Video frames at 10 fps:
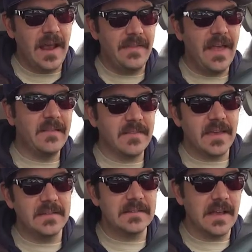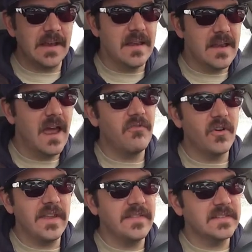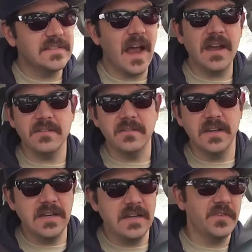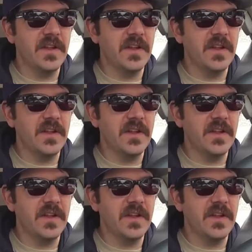and that thing is, like, never in the size you need,